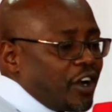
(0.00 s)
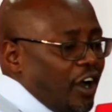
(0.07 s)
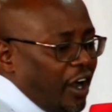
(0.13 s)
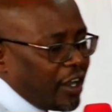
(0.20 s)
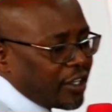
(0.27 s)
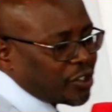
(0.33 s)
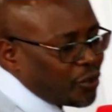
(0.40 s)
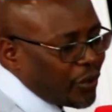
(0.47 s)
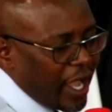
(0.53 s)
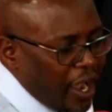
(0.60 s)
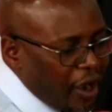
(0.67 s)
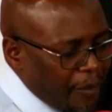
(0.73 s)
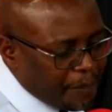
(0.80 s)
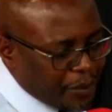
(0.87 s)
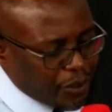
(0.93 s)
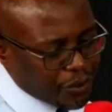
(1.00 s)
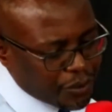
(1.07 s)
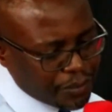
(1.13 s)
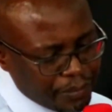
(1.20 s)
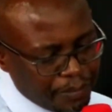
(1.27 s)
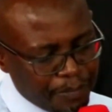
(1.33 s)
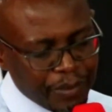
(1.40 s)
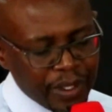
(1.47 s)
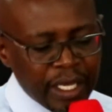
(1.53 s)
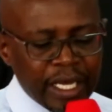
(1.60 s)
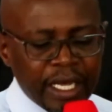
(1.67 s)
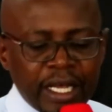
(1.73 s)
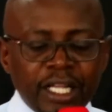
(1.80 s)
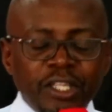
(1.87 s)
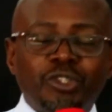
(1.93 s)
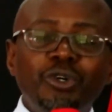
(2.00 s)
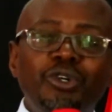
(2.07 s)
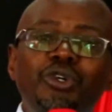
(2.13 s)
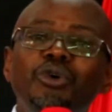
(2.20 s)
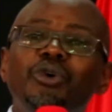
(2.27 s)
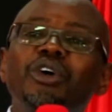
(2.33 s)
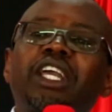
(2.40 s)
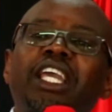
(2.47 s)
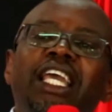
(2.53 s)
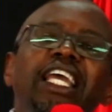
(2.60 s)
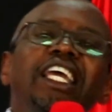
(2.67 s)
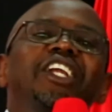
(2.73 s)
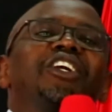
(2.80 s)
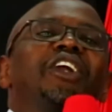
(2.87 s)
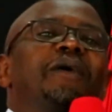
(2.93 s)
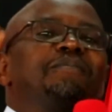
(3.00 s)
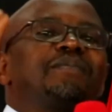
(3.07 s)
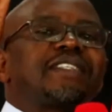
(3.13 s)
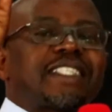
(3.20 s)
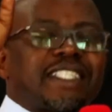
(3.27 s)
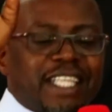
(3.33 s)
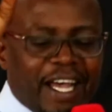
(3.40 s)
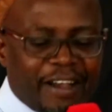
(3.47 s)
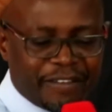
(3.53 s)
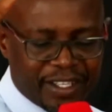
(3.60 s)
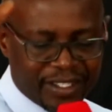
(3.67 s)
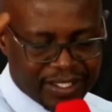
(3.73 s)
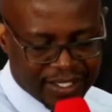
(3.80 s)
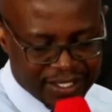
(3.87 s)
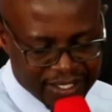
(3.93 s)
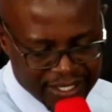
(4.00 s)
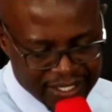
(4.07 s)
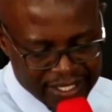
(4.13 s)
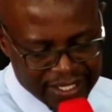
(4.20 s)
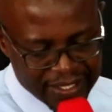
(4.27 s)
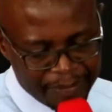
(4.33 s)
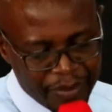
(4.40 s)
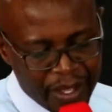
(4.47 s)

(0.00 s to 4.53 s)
God to help you to do kingdom service.